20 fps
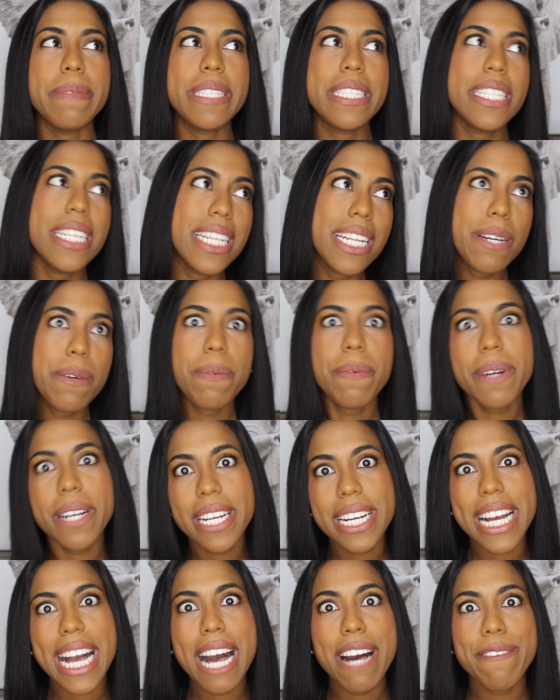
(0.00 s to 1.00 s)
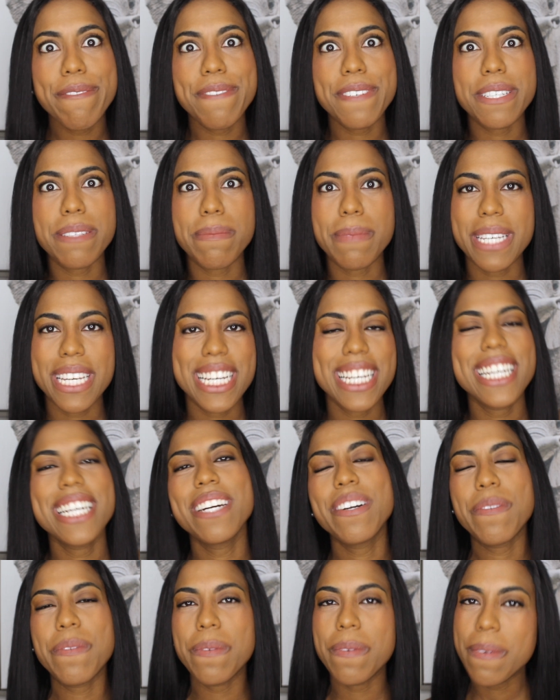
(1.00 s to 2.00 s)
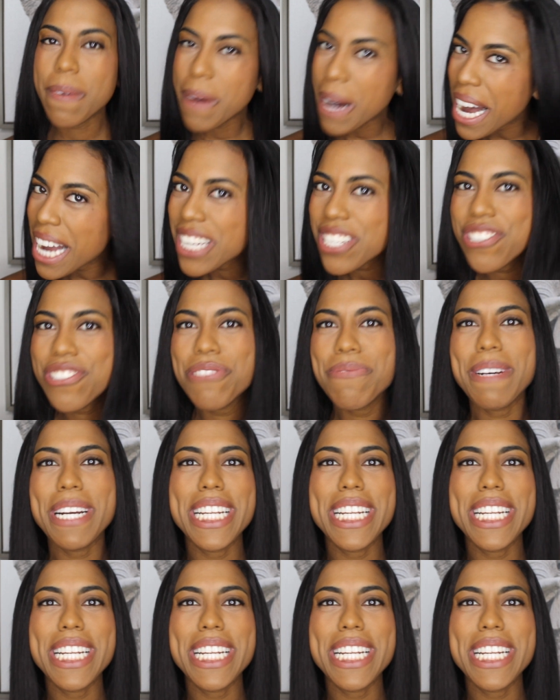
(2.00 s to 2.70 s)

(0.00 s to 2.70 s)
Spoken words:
Didn't work out for me. Watch